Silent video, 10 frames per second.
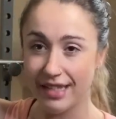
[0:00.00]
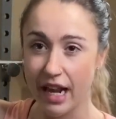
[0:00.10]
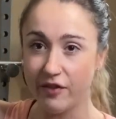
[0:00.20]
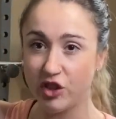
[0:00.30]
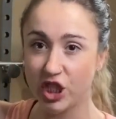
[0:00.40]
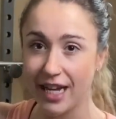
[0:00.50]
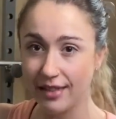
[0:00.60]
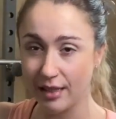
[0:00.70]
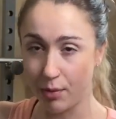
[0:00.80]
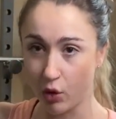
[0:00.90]
of
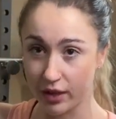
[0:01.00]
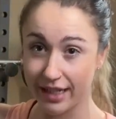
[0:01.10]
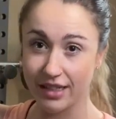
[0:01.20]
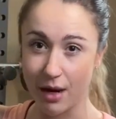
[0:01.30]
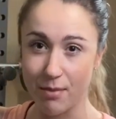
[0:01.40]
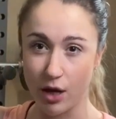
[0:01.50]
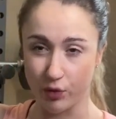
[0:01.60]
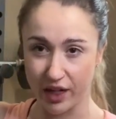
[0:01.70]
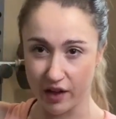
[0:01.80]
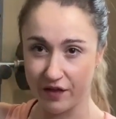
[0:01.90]
chest-supported dumbbell
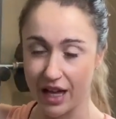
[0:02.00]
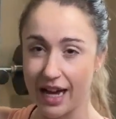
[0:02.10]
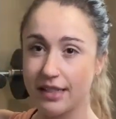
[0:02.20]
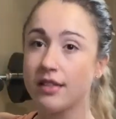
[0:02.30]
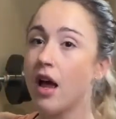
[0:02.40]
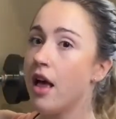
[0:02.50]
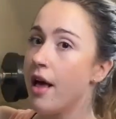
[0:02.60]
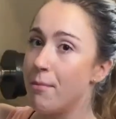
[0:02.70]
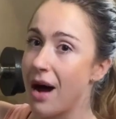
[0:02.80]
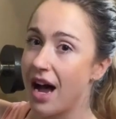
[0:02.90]
rear flies,
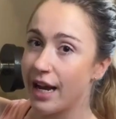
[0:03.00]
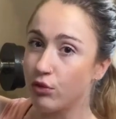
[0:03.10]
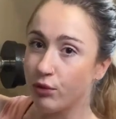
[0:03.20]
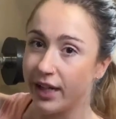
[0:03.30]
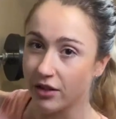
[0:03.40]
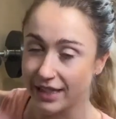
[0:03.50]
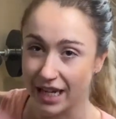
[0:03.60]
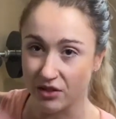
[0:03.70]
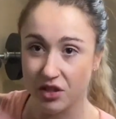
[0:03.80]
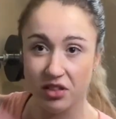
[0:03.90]
my rear delt
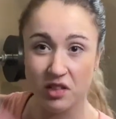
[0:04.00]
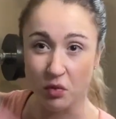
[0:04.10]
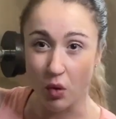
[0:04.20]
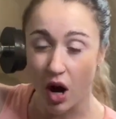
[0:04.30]
swap